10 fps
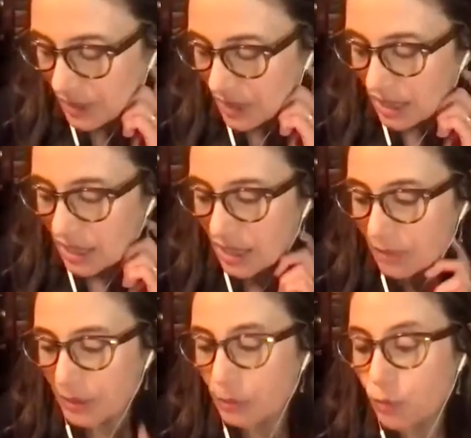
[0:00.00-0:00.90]

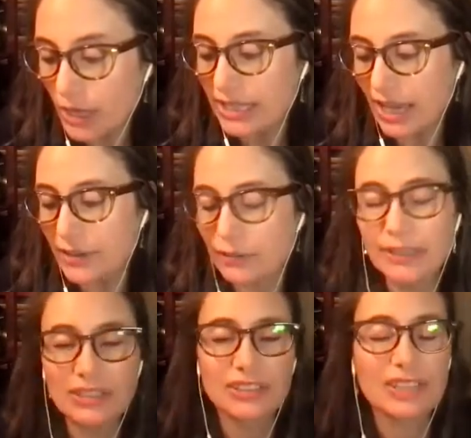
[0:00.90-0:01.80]
but one of the other
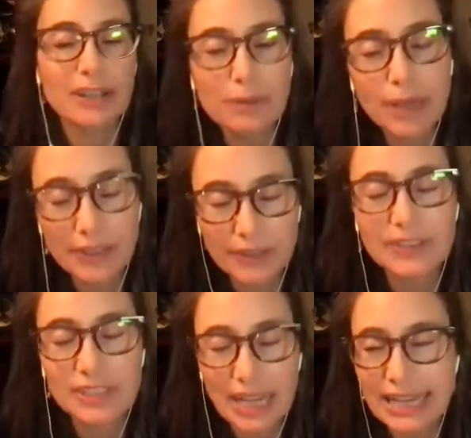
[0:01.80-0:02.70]
reasons is that her mother
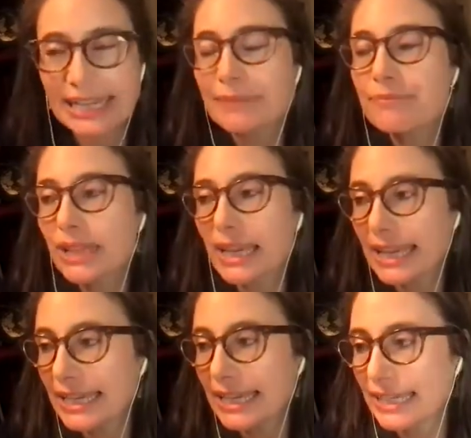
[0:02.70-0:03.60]
is dying.
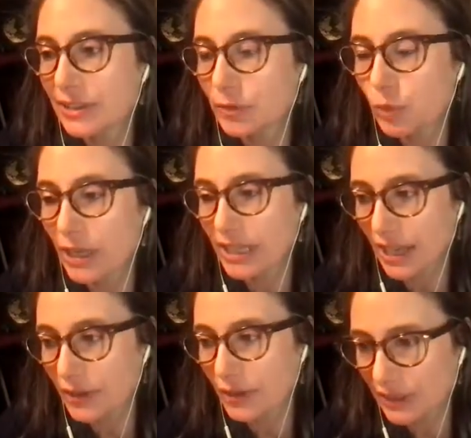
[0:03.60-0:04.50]
And one of the
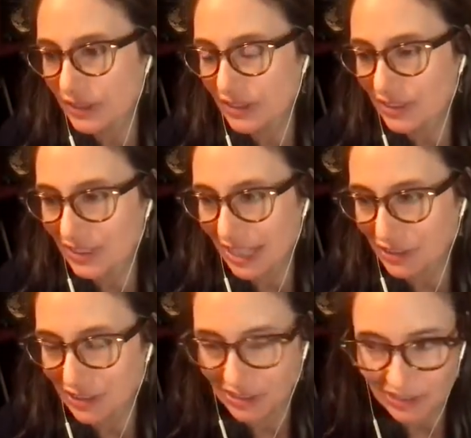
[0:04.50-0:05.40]
other reasons is that
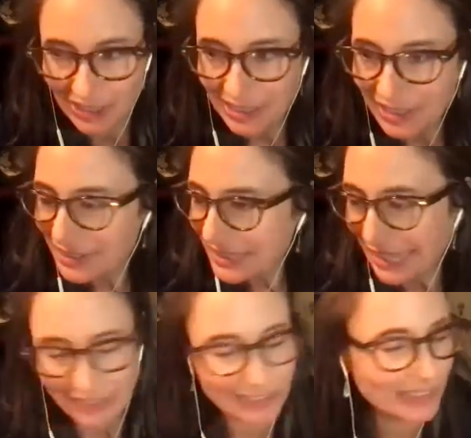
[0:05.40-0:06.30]
she's
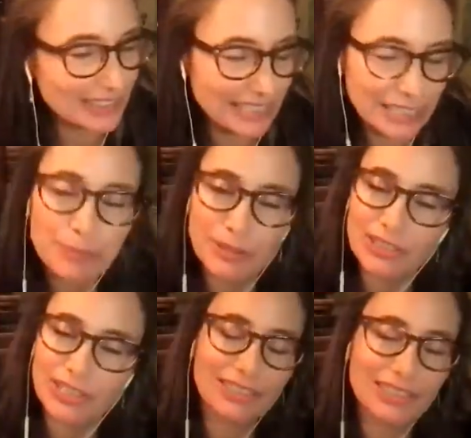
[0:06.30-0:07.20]
can't sleep, and
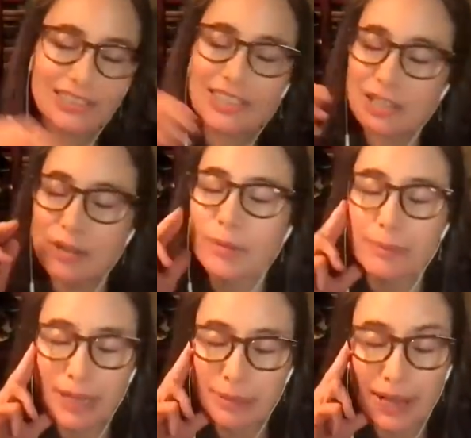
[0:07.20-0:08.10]
she has these terrible
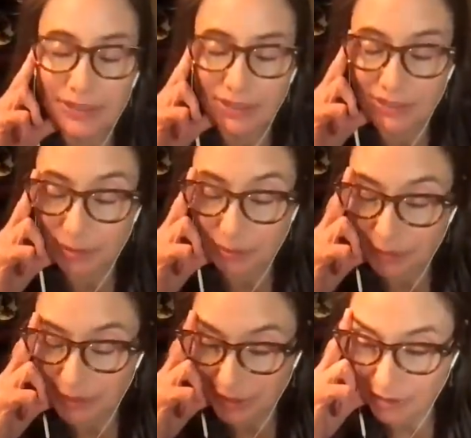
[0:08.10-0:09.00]
menopausal
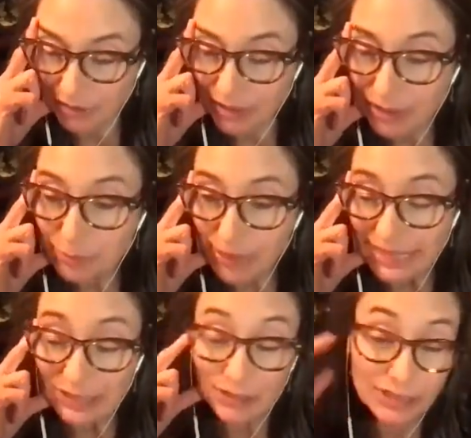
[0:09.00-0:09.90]
symptoms that are
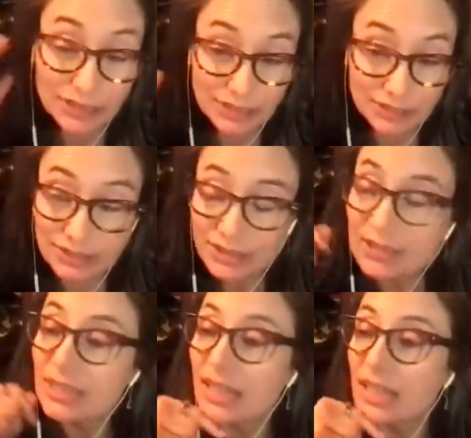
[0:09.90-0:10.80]
making her a little
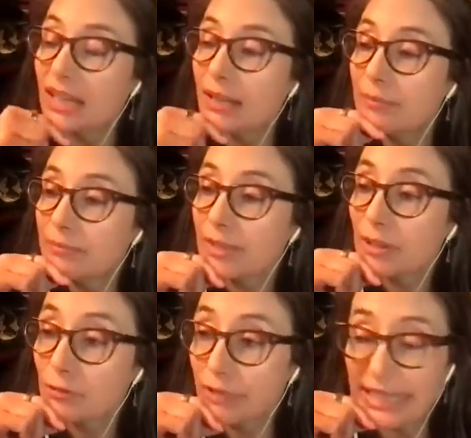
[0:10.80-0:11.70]

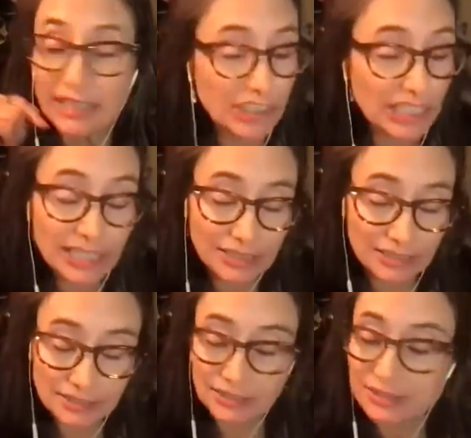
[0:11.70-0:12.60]
ragey and a
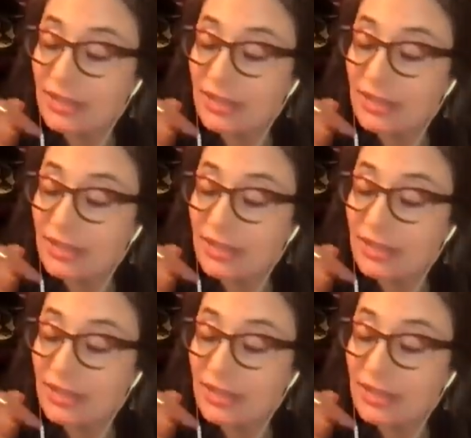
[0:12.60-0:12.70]
little,